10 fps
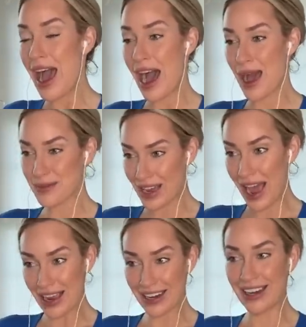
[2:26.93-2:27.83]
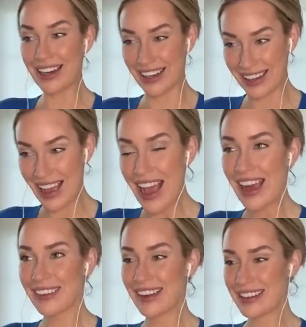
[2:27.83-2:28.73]
I'm tired. I
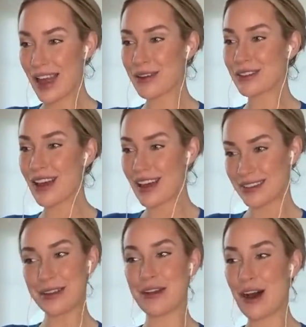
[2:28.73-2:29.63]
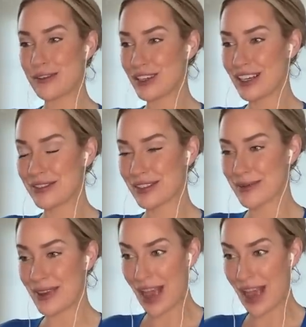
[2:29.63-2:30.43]
realize how exhausting golf tournaments can be.